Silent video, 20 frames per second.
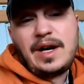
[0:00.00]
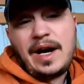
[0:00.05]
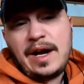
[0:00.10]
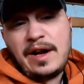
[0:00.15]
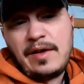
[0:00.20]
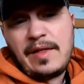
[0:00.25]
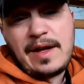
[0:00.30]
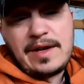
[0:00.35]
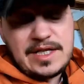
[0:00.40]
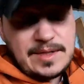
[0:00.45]
I
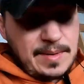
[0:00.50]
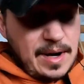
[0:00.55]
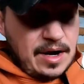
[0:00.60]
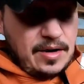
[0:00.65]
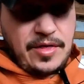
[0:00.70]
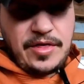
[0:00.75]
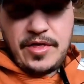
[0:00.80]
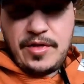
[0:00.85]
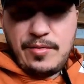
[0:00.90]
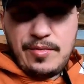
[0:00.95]
know that's
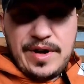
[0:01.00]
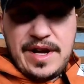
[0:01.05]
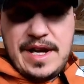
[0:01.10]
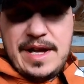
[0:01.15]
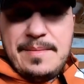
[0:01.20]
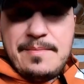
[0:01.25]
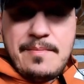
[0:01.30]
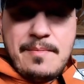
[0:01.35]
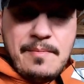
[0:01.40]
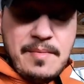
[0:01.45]
about
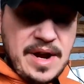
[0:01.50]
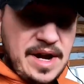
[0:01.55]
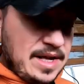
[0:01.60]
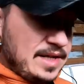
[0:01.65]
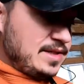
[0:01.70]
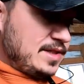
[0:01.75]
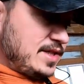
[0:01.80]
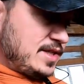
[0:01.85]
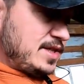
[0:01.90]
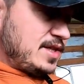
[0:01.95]
three
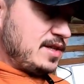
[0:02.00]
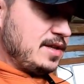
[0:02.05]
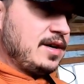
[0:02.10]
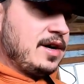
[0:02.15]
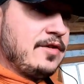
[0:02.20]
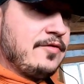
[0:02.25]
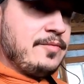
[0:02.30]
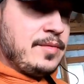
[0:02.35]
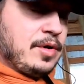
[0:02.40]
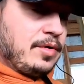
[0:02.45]
minutes
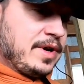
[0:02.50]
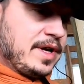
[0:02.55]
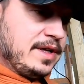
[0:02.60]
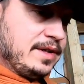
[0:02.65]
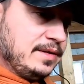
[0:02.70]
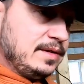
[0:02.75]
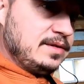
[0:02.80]
of milking.